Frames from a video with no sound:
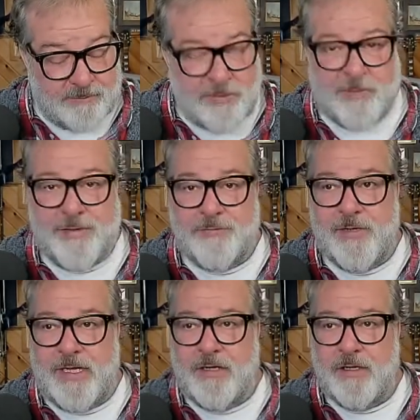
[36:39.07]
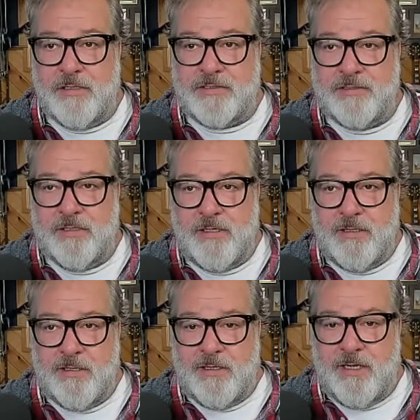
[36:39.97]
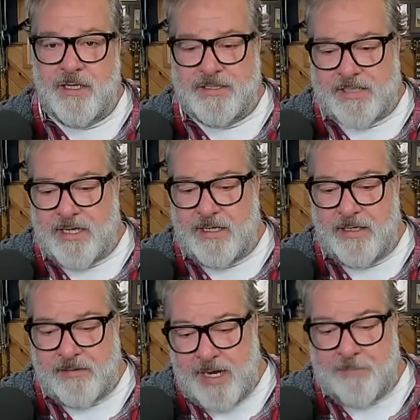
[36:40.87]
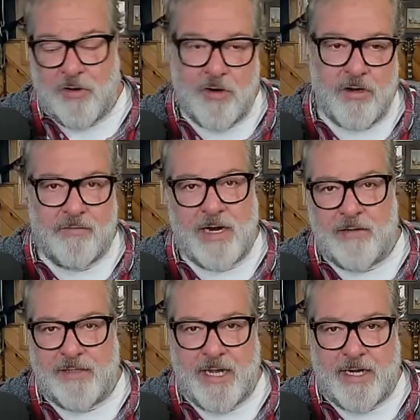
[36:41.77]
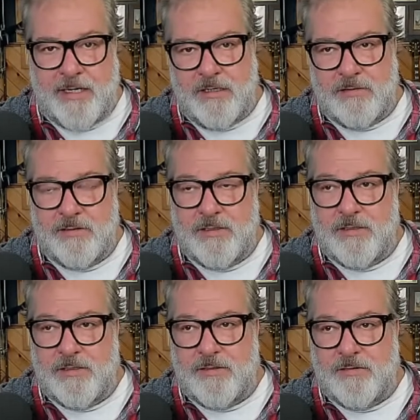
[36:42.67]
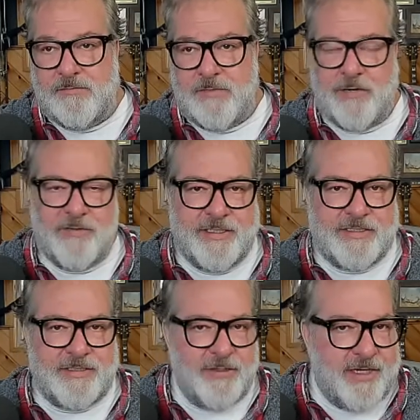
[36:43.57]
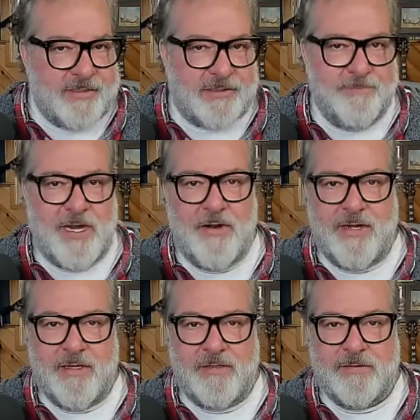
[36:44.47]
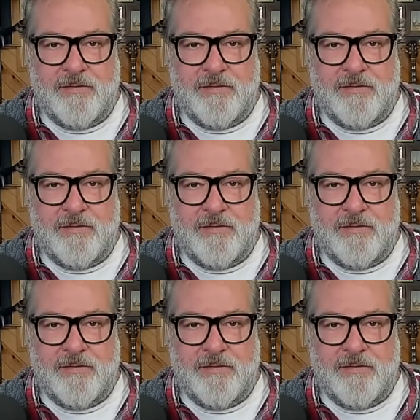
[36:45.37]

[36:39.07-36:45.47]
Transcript: probably 3 years, I just kind of hem-haw around at it, not really serious about it.